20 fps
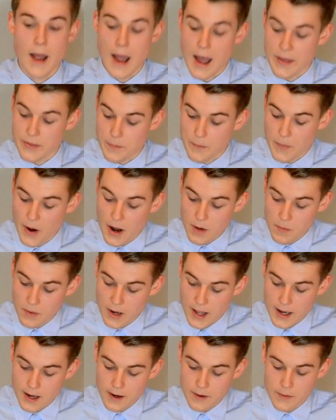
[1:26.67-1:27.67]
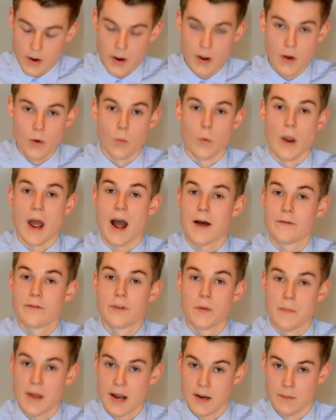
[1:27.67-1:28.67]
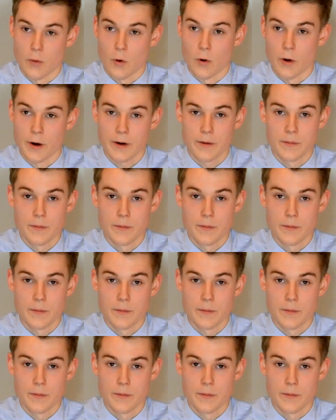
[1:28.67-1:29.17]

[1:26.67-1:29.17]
At the bottom layer, we have the main board